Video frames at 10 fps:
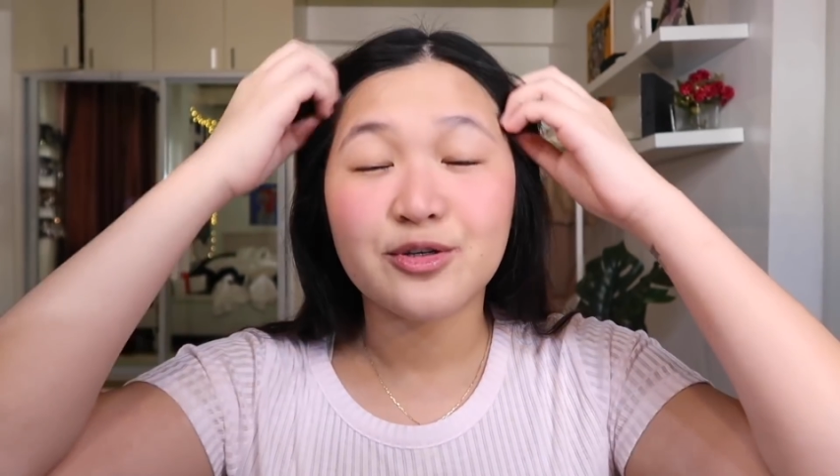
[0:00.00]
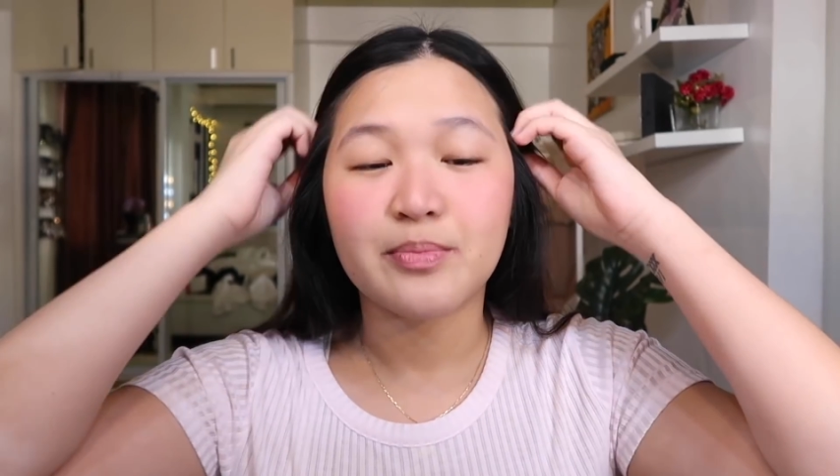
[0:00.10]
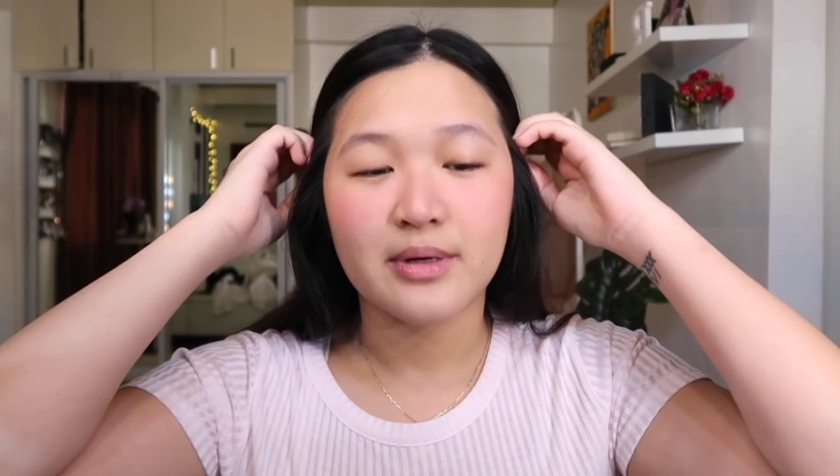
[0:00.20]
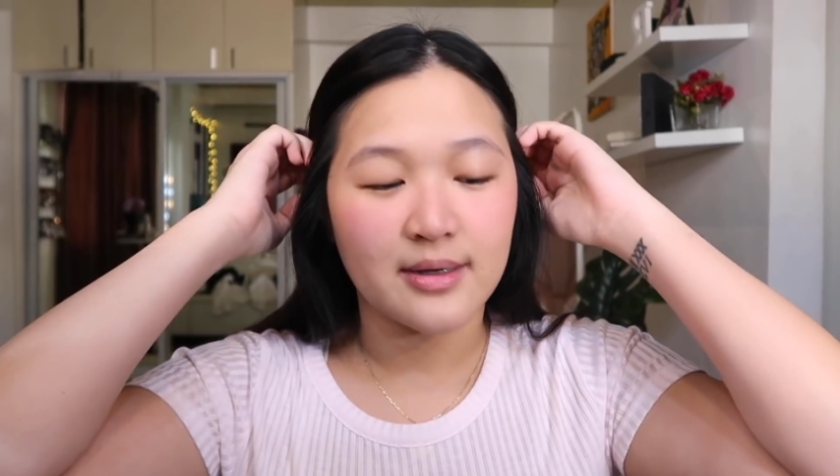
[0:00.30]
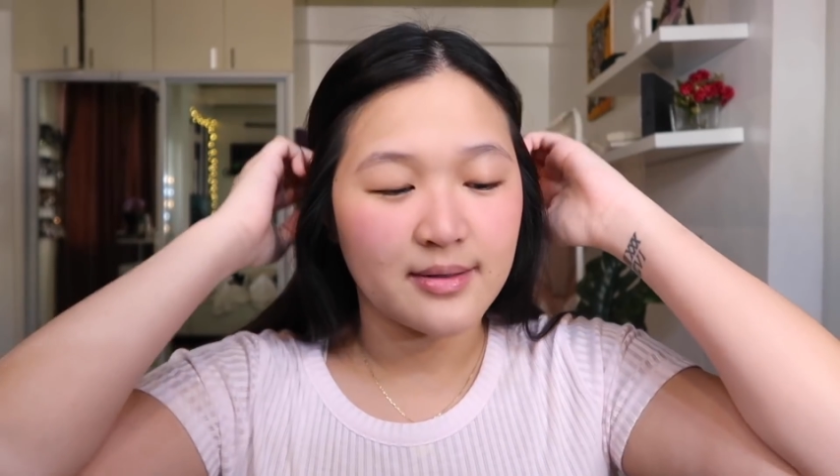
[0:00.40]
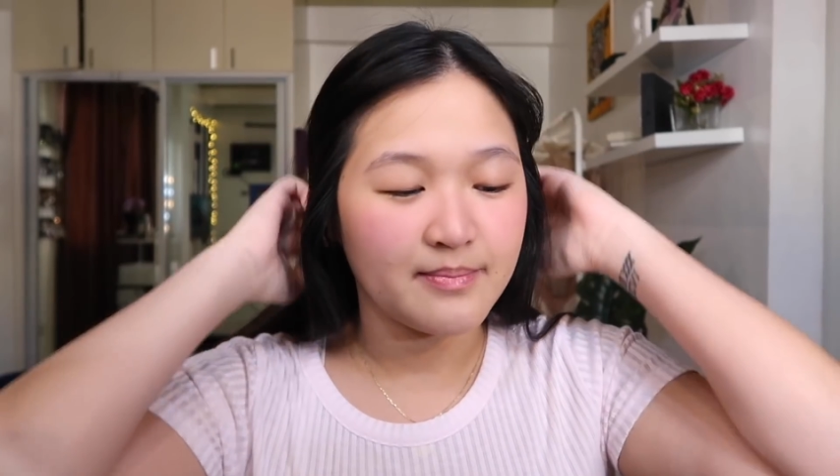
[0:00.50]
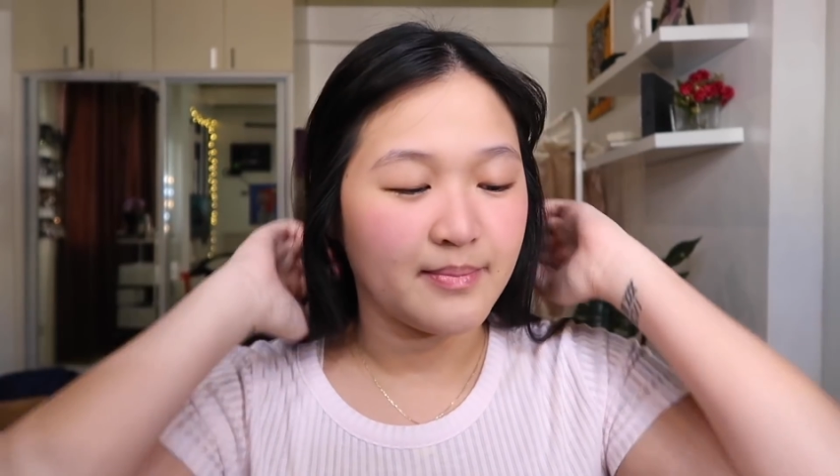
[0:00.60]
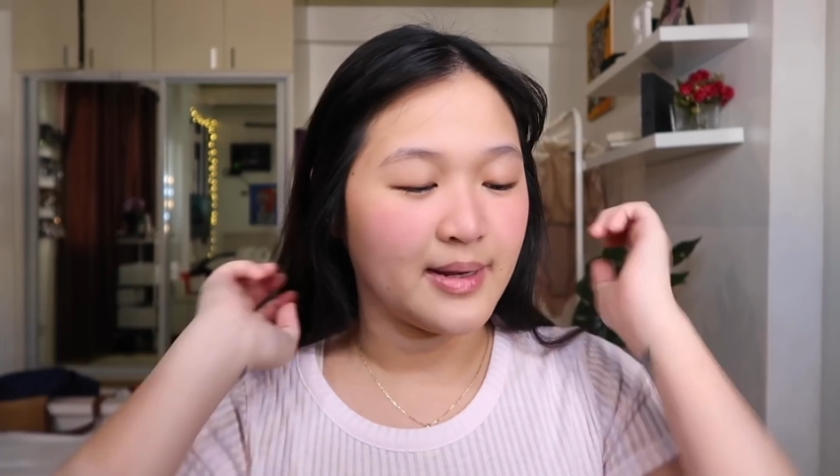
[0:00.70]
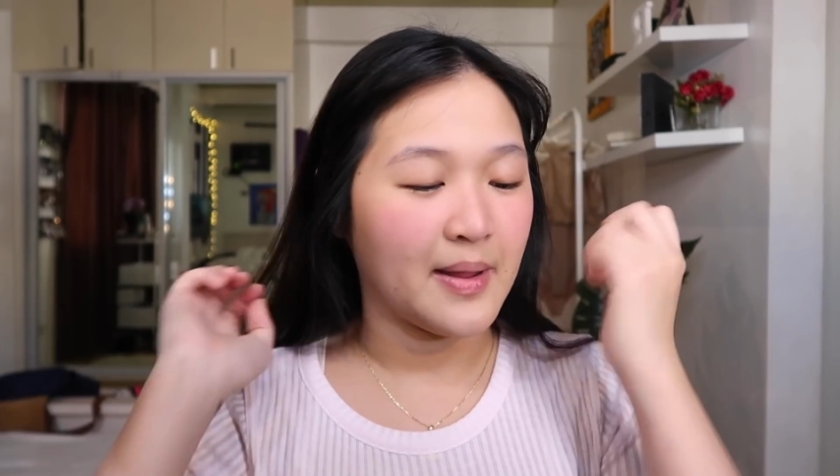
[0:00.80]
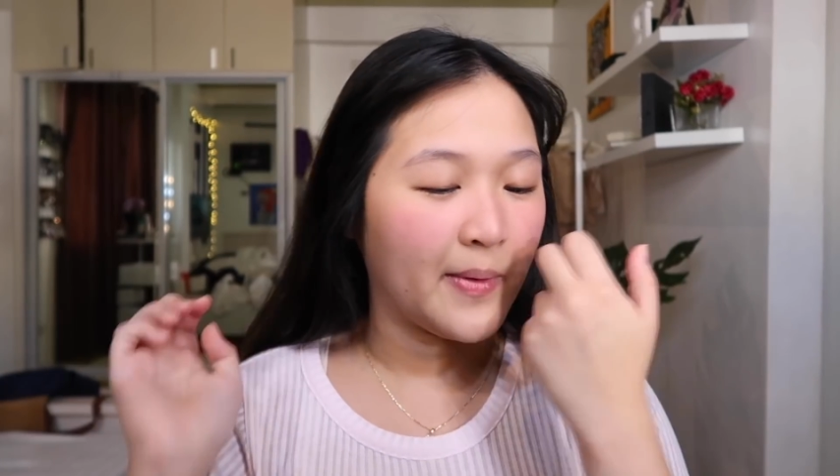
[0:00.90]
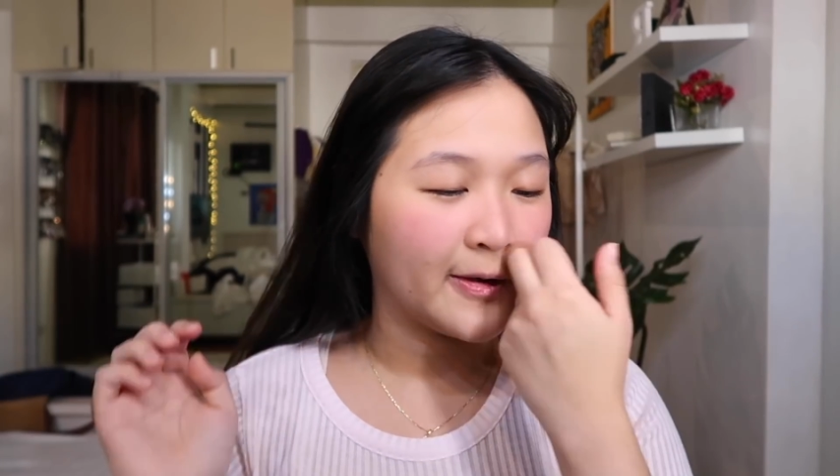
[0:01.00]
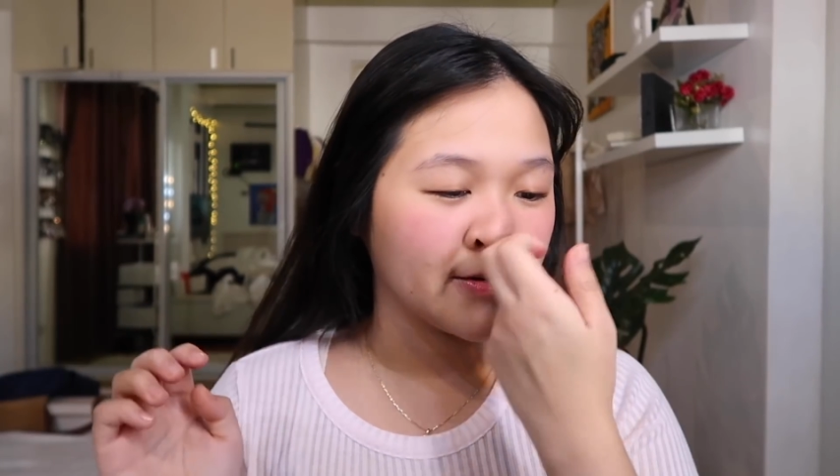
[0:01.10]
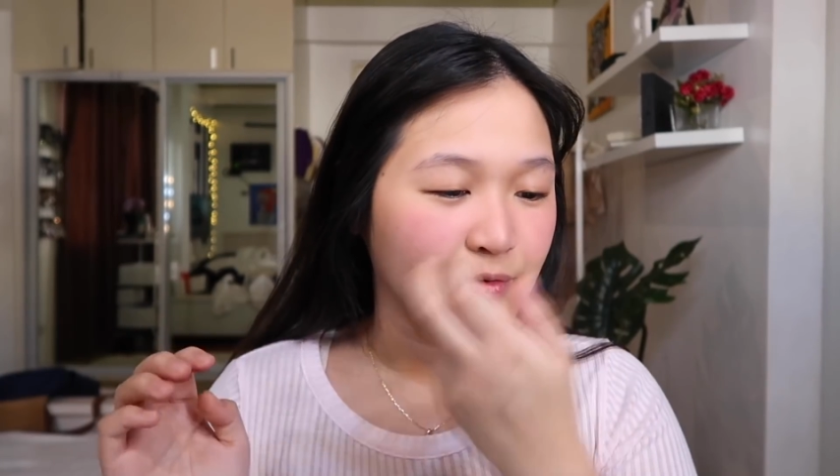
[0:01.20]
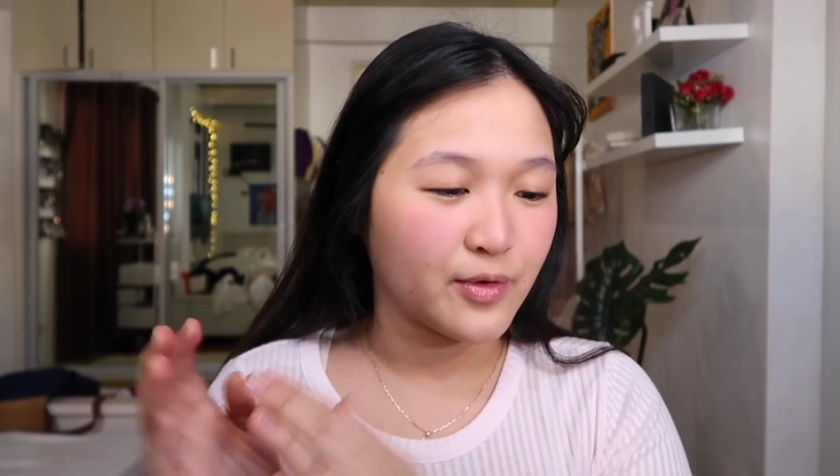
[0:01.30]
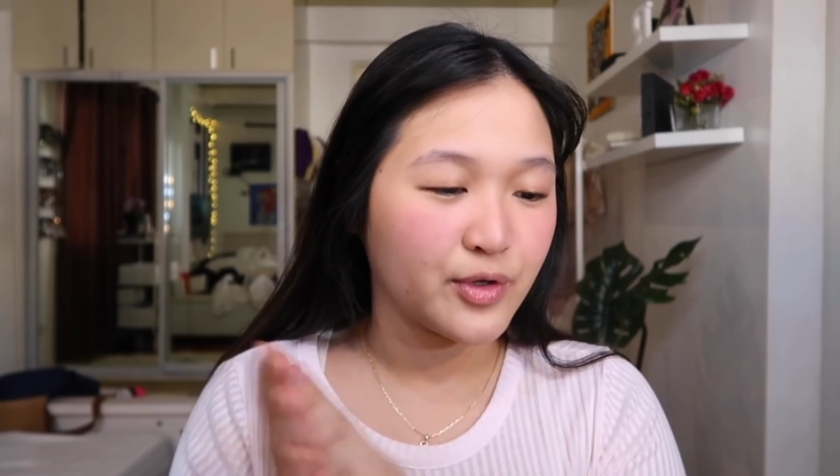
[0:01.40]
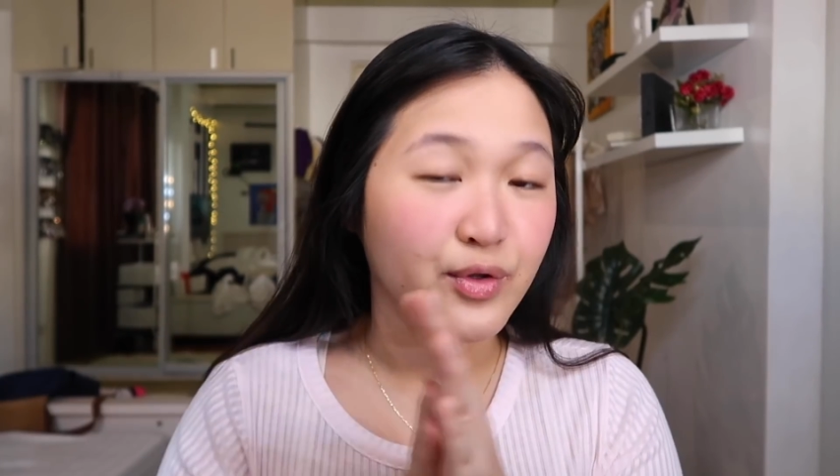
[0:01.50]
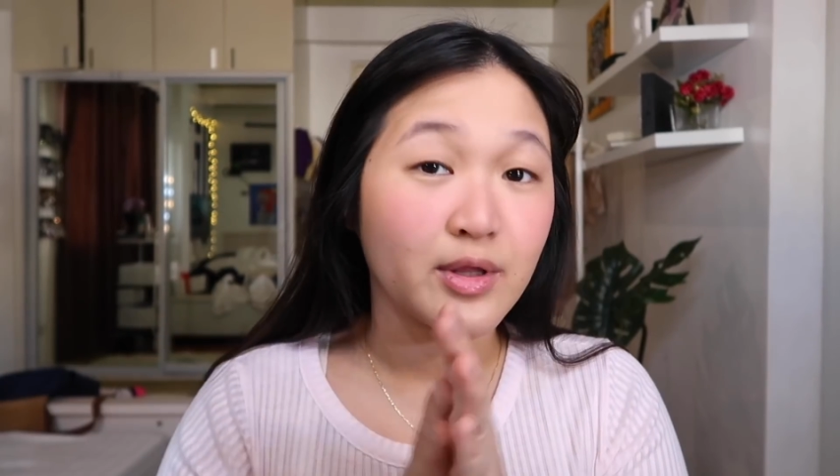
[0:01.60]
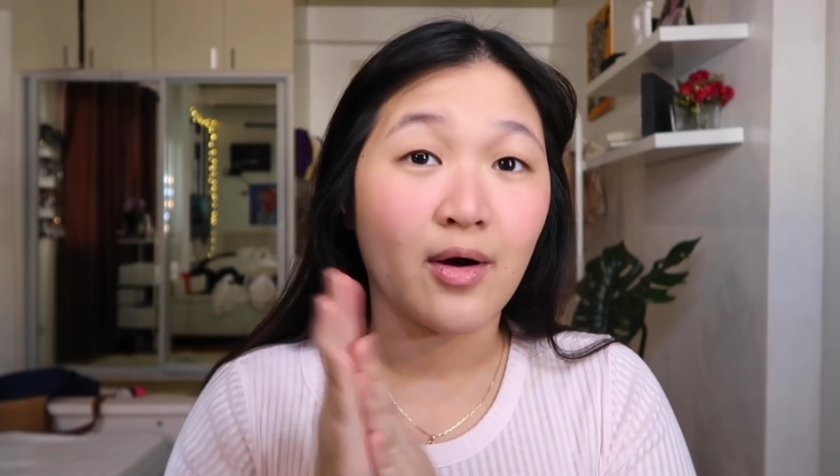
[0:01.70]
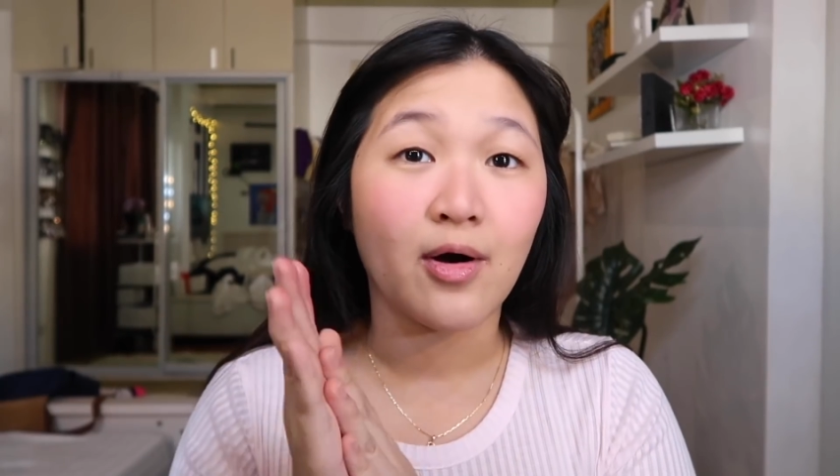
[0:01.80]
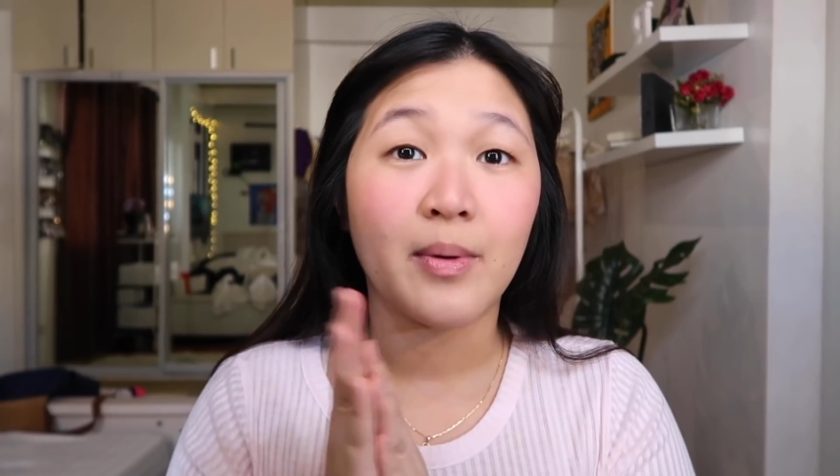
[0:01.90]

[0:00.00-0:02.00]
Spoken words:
I make sure ko cute ako.